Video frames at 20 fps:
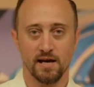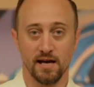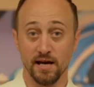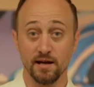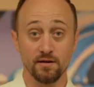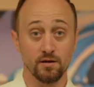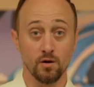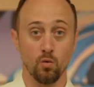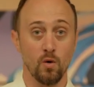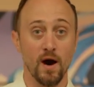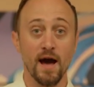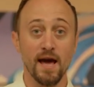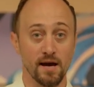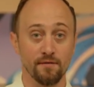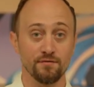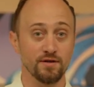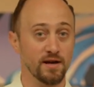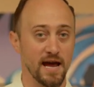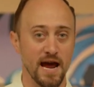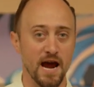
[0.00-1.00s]
in the way
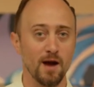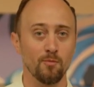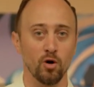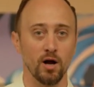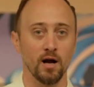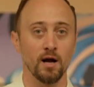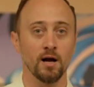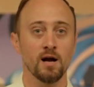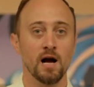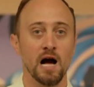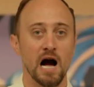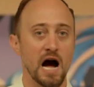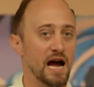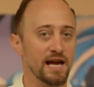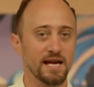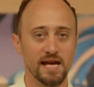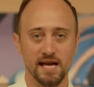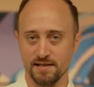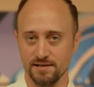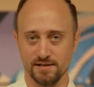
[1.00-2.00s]
of the camera.
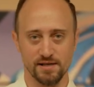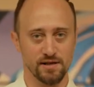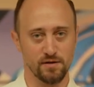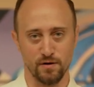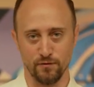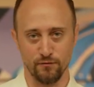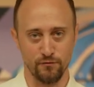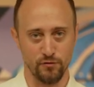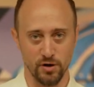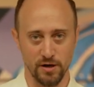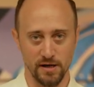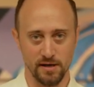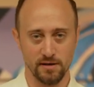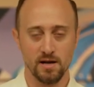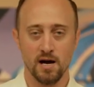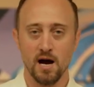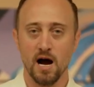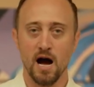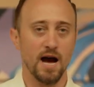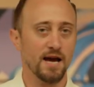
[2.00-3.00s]
I can't see their
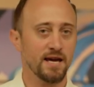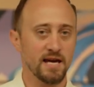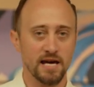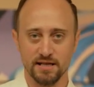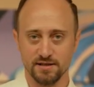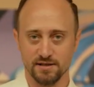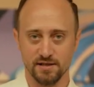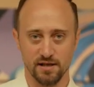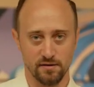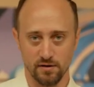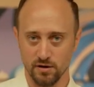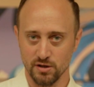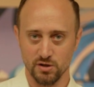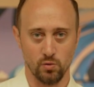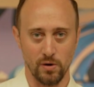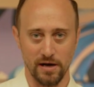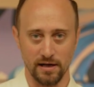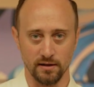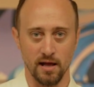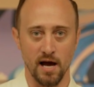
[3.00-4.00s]
footing. I can't see their
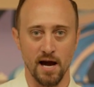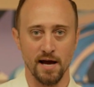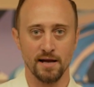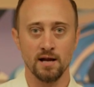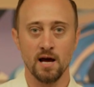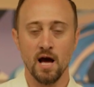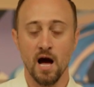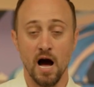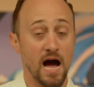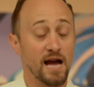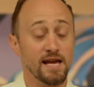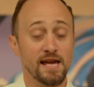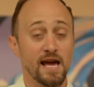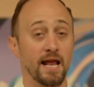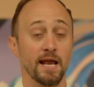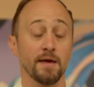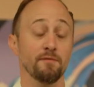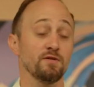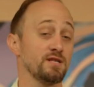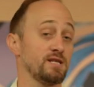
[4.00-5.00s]
swing line. I
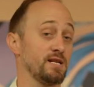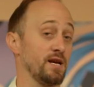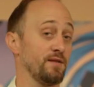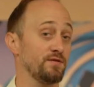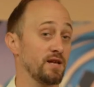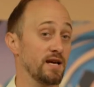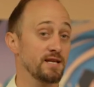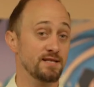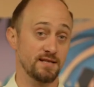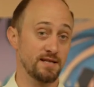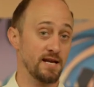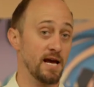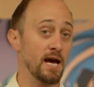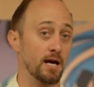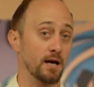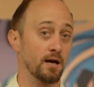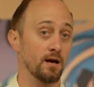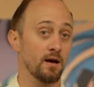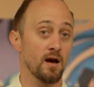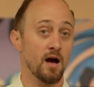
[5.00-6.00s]
can't even see if they
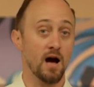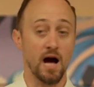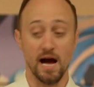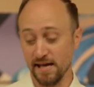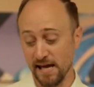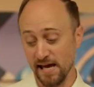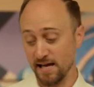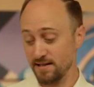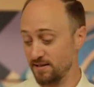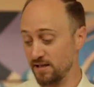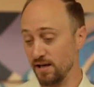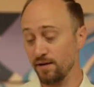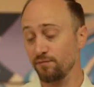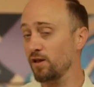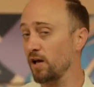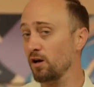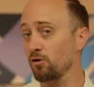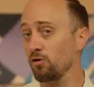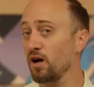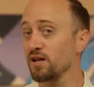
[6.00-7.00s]
stick. I can't see if
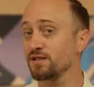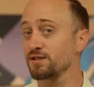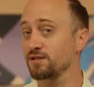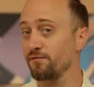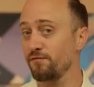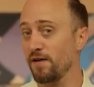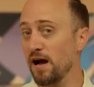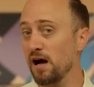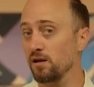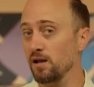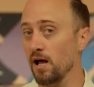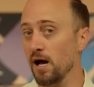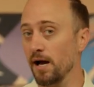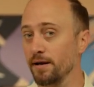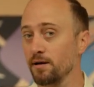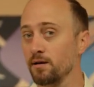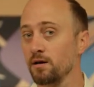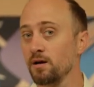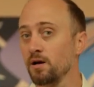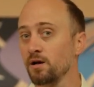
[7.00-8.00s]
they cross the foul
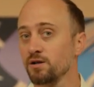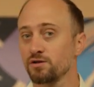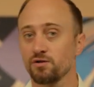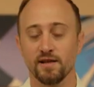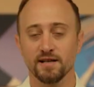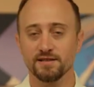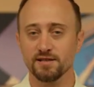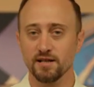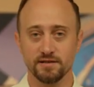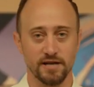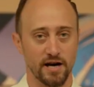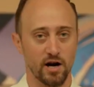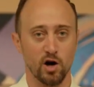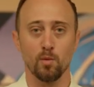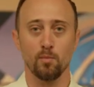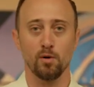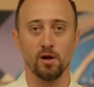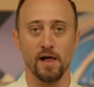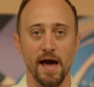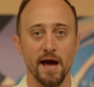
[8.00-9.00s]
line. So that's a
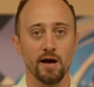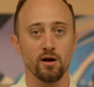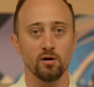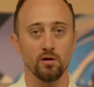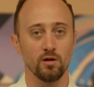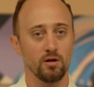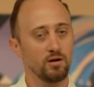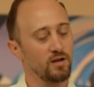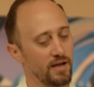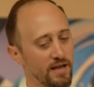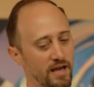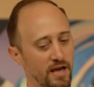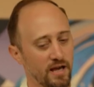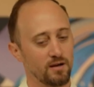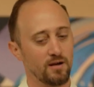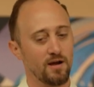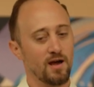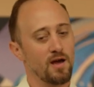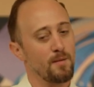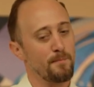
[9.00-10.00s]
terrible angle.
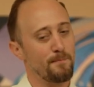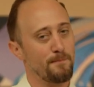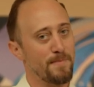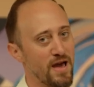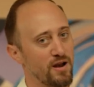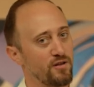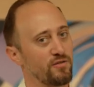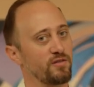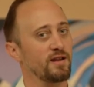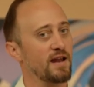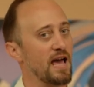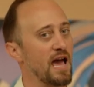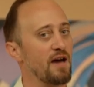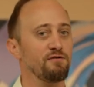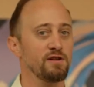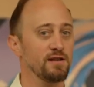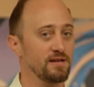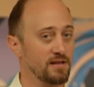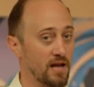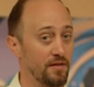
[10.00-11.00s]
Again, better than
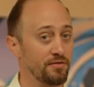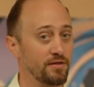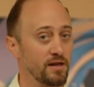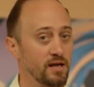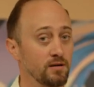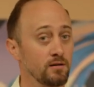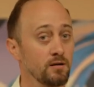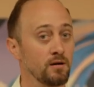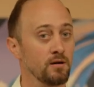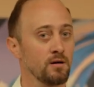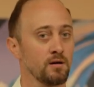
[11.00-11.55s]
having nothing,